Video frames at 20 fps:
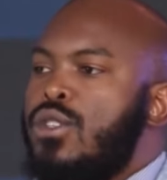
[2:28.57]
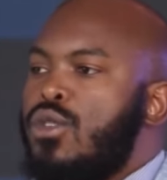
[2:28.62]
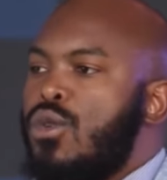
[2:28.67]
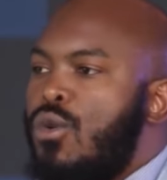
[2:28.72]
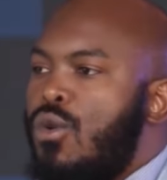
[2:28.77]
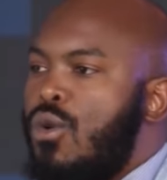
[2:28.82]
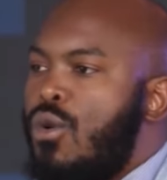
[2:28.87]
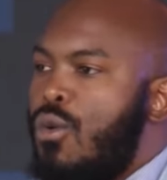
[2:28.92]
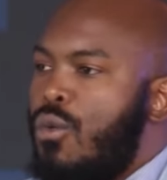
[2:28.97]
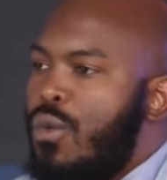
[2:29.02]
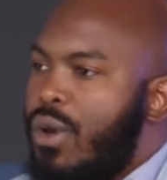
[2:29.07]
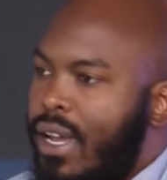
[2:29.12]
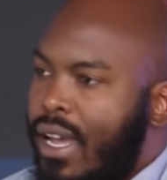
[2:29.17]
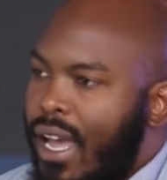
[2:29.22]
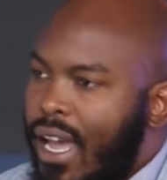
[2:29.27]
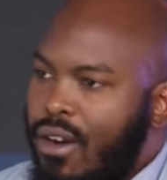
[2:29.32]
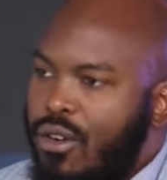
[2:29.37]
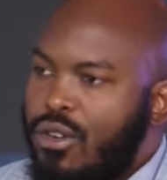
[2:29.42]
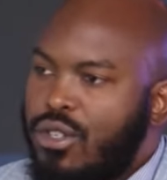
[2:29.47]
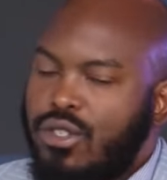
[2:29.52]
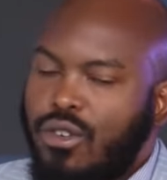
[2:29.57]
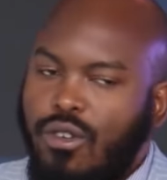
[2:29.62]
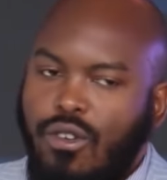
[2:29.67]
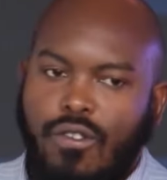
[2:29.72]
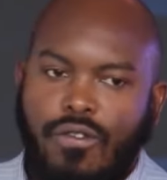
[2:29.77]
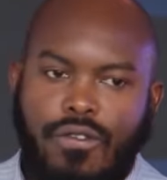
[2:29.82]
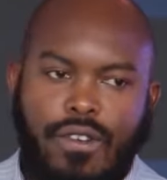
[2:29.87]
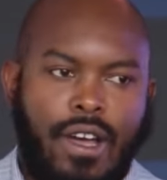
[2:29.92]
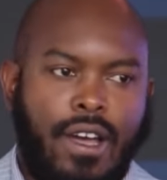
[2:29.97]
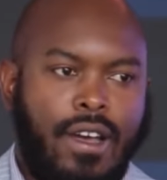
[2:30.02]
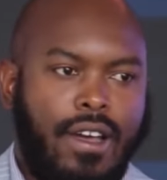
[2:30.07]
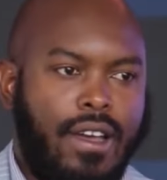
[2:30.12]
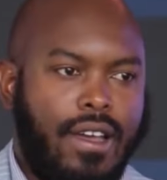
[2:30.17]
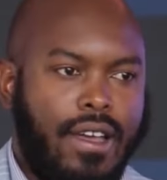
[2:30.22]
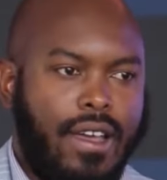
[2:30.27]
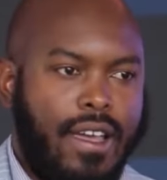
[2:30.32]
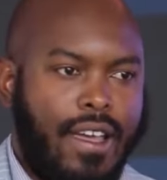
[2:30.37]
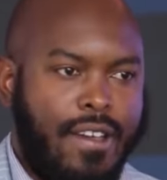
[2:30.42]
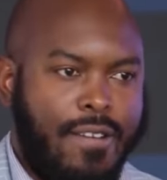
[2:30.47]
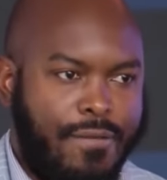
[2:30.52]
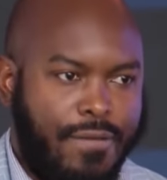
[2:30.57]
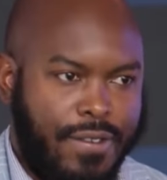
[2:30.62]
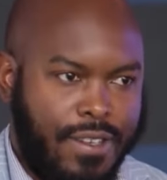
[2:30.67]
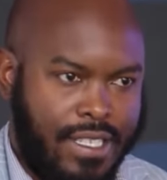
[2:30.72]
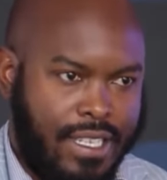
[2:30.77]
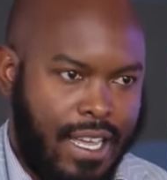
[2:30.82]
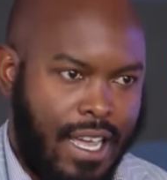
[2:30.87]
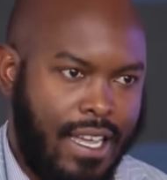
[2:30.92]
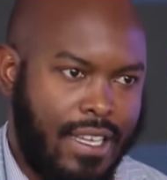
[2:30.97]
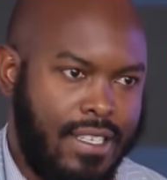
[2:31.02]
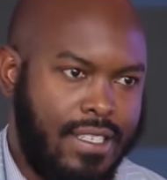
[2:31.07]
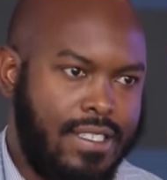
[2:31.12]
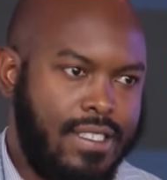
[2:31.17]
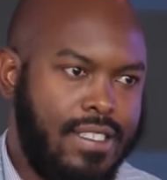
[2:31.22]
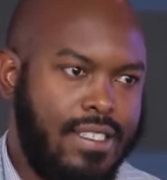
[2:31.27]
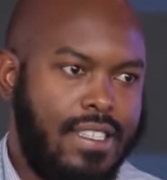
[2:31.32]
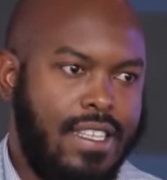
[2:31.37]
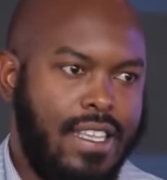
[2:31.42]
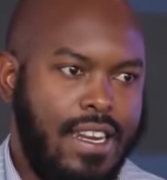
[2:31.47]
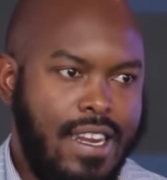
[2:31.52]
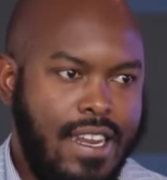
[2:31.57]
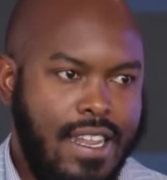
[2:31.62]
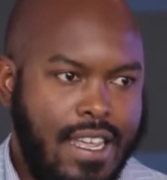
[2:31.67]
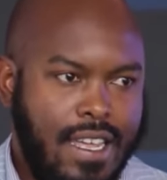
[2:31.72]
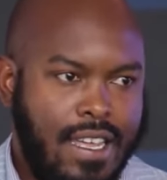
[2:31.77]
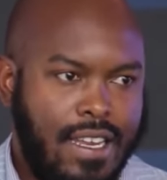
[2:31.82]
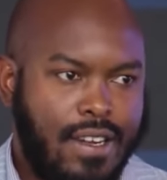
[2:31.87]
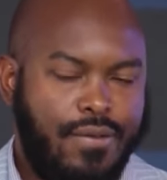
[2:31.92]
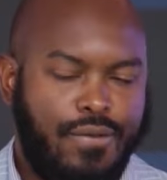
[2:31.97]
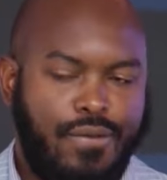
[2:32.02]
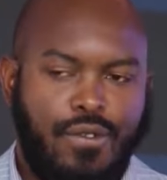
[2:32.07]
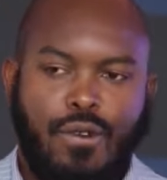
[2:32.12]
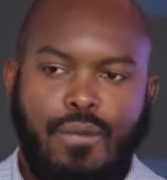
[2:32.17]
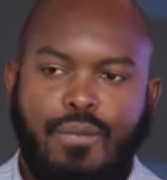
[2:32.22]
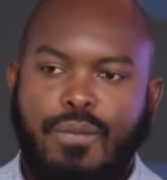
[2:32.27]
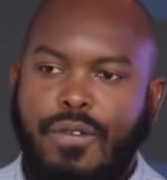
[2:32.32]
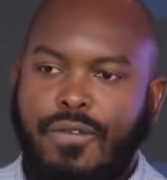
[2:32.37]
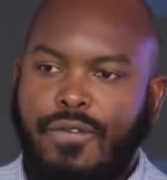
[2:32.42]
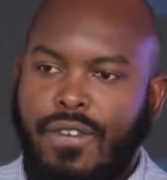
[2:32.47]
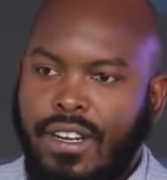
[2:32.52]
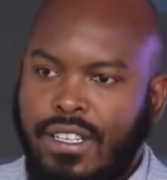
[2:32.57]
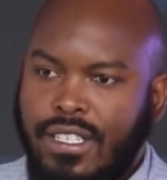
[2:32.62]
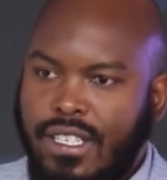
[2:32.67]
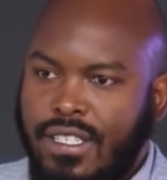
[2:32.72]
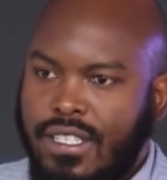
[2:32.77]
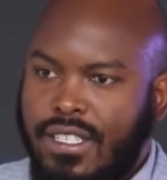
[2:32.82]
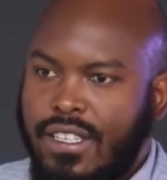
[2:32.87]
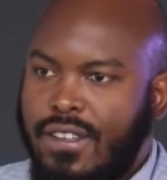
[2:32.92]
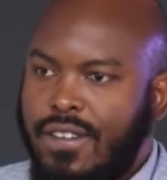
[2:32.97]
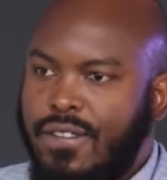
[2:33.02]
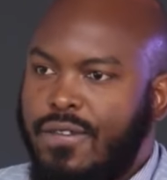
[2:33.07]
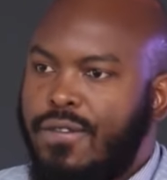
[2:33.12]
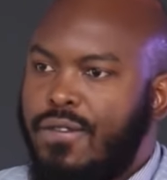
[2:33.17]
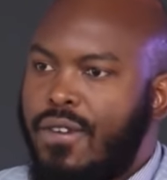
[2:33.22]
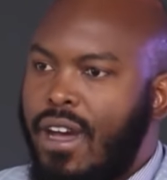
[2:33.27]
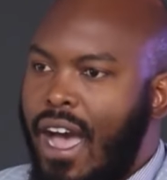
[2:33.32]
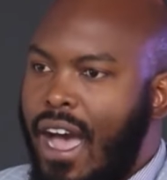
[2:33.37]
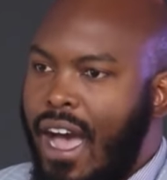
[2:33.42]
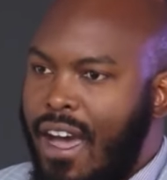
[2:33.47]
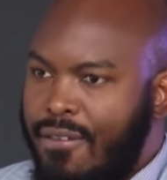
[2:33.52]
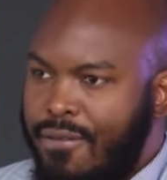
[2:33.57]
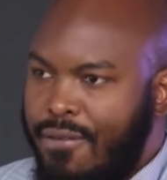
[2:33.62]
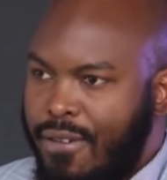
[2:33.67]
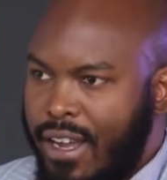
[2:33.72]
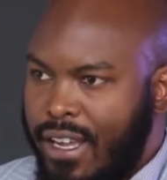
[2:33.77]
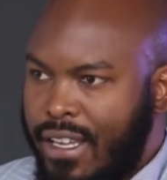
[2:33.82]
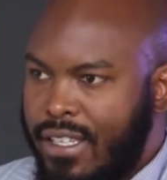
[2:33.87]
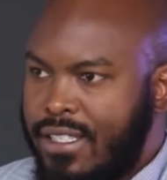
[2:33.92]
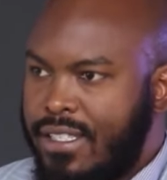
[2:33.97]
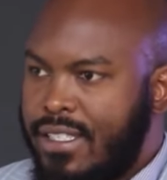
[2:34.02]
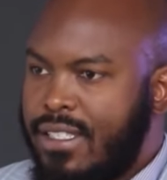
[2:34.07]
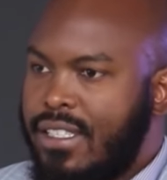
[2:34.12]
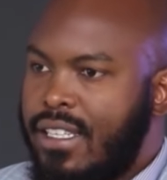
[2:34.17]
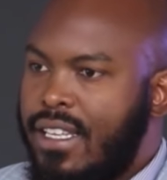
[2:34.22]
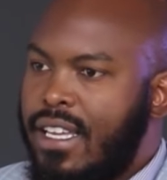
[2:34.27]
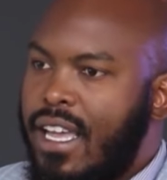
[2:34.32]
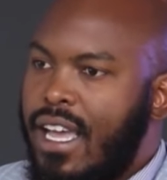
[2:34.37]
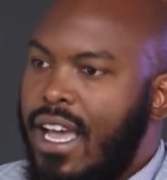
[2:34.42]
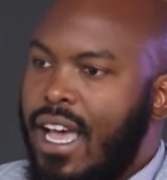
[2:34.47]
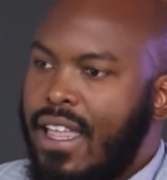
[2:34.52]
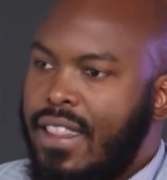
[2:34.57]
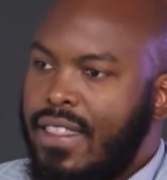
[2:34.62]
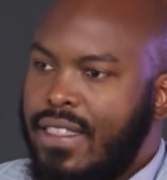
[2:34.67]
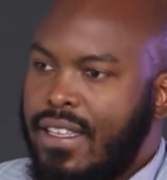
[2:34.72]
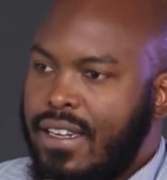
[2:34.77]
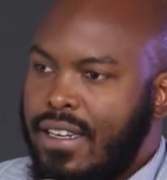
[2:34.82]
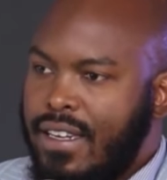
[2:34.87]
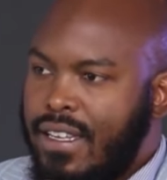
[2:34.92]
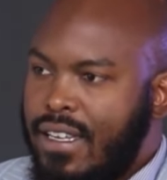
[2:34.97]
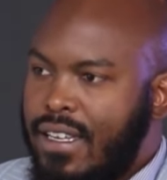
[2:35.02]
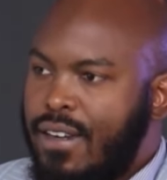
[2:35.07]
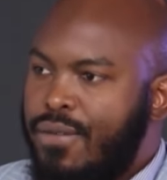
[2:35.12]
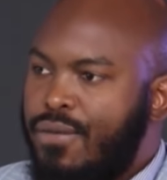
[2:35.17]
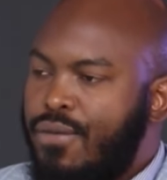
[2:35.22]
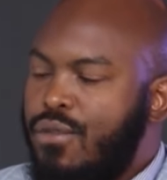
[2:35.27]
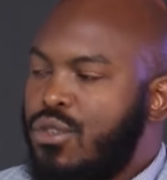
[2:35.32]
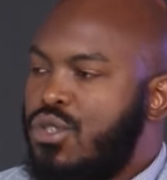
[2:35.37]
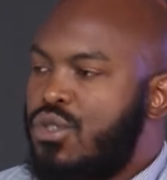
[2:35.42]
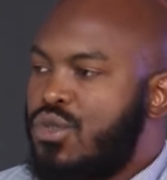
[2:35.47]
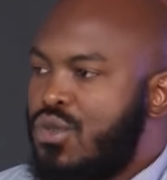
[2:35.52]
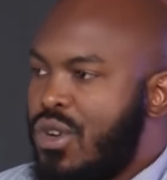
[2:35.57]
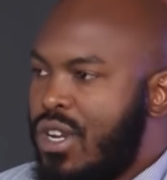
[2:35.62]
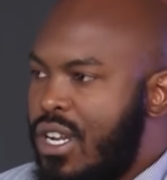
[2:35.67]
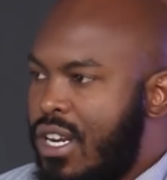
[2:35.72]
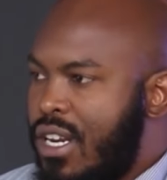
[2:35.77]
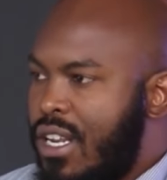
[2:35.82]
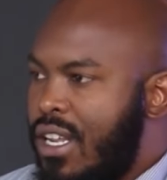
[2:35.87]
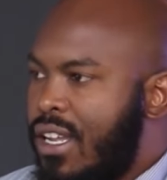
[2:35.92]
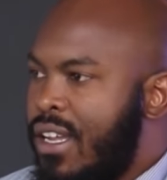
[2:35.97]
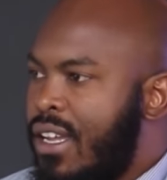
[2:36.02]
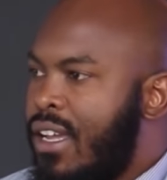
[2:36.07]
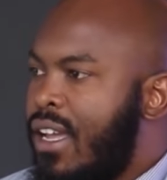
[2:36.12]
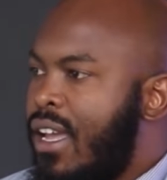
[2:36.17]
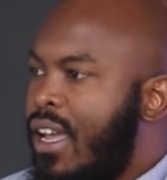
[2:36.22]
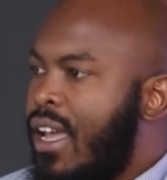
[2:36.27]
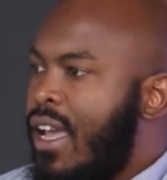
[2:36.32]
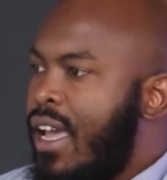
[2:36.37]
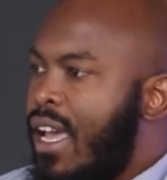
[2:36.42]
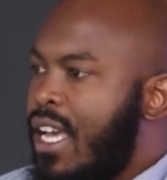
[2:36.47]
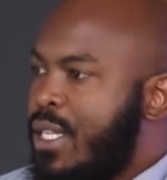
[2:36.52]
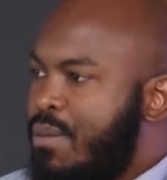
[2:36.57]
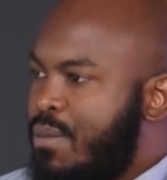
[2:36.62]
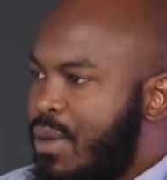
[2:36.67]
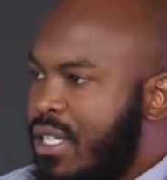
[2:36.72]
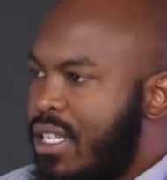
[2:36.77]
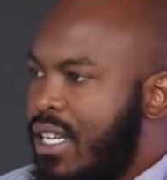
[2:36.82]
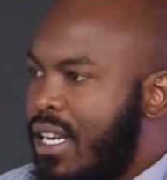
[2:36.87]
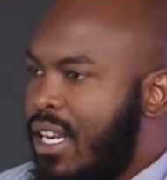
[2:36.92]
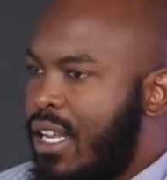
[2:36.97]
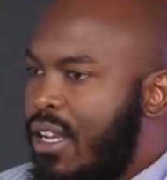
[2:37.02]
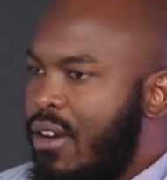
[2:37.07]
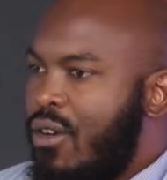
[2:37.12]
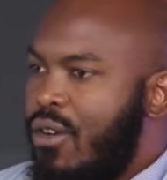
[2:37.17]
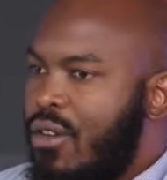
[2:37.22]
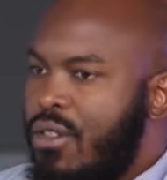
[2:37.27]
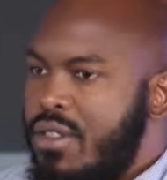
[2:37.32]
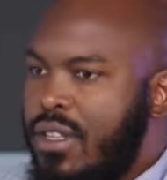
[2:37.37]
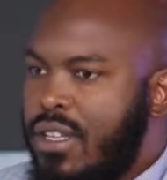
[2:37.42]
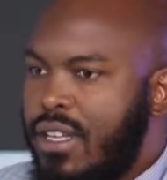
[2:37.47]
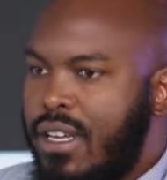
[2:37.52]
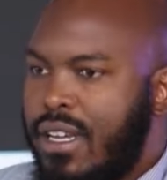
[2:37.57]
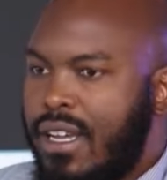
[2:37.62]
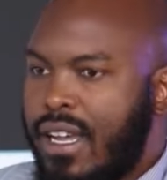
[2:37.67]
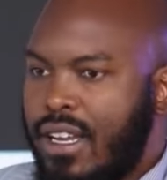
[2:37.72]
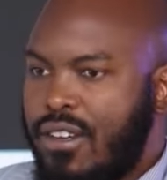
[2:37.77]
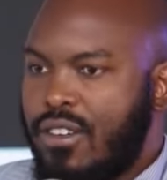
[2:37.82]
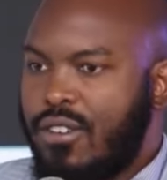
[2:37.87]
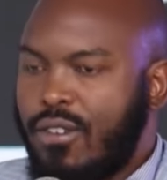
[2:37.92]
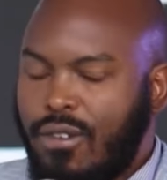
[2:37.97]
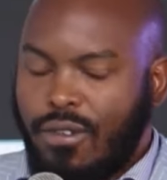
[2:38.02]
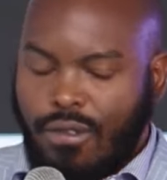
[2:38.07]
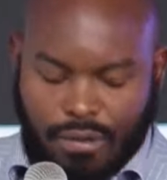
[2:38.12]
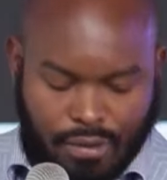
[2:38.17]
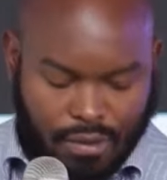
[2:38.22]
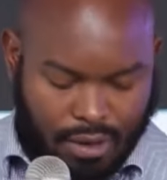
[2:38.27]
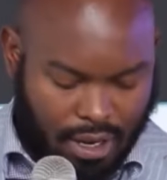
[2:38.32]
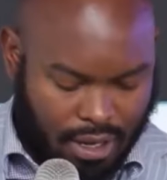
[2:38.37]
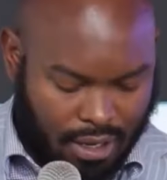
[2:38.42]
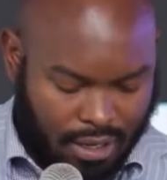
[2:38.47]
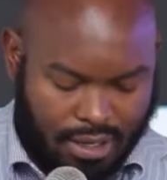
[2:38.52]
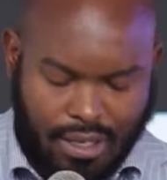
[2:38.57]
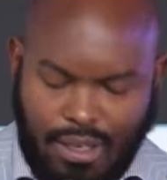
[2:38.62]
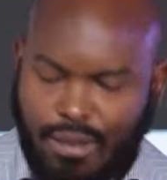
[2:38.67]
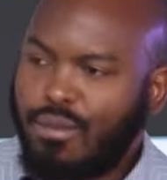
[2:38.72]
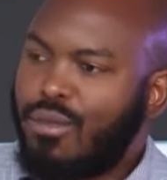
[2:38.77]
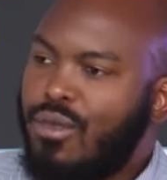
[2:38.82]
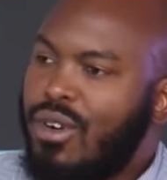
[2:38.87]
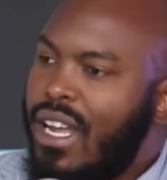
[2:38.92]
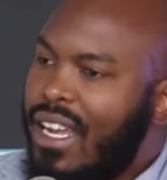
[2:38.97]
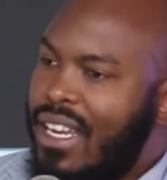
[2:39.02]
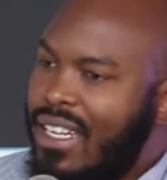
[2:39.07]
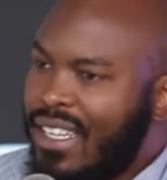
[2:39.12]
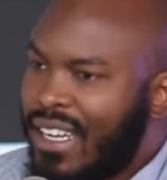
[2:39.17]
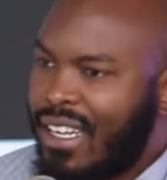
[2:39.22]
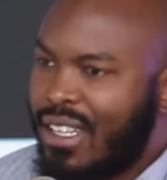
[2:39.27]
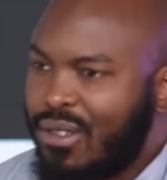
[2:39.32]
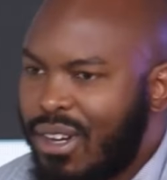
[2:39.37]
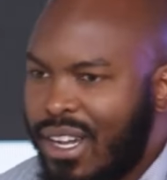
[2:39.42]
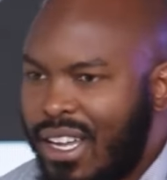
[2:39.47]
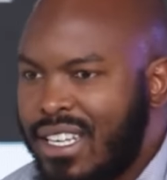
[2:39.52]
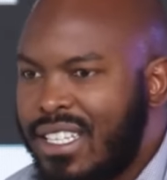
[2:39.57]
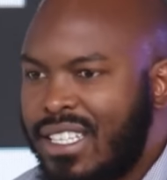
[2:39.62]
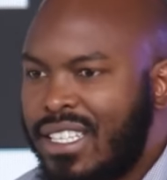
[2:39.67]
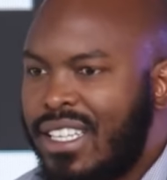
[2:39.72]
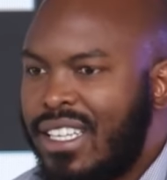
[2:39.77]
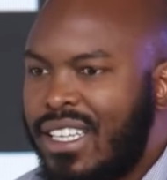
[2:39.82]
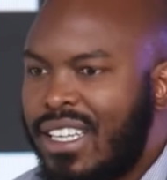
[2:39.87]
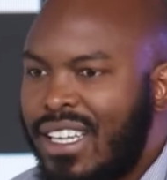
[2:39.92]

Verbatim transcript: So we cannot over emphasize the need for preventative advice and the need for training, especially on the cardio. Uh, Munaita Kirugani?